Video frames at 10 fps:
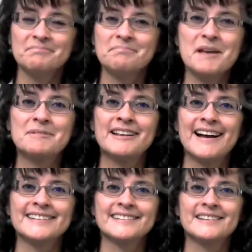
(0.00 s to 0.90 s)
Maybe
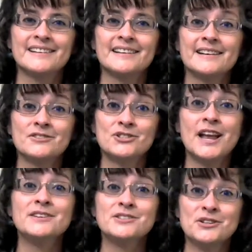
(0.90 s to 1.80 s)
not.
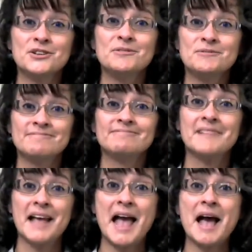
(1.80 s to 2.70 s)
Change in you?
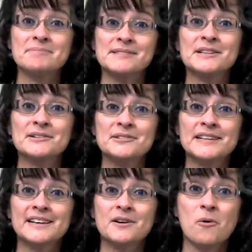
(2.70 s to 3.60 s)

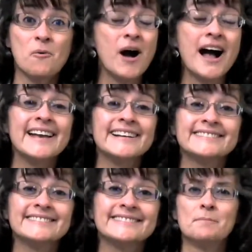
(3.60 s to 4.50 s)
Absolutely. Why?
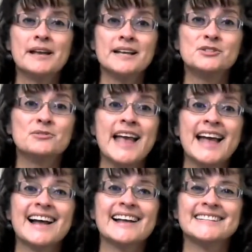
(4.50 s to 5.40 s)
Because you
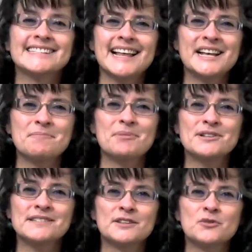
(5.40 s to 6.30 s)
cannot dislike a
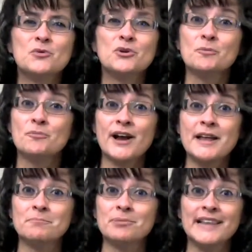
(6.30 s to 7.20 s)
person who you're
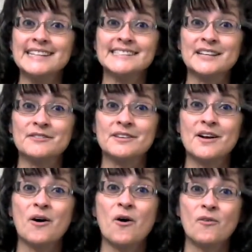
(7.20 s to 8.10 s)
praying blessing
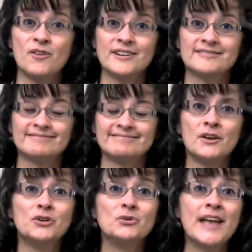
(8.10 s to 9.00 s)
over.
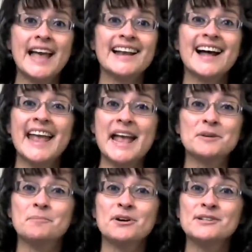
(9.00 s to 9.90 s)
You cannot hate
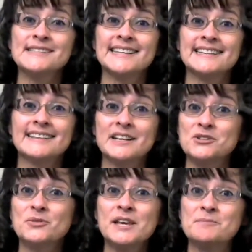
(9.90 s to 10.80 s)
a person
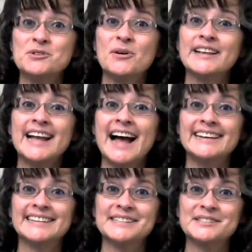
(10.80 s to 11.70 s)
that you keep showing
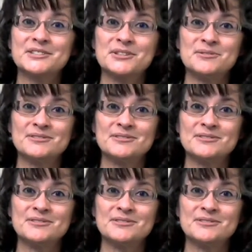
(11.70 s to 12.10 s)
kindness to.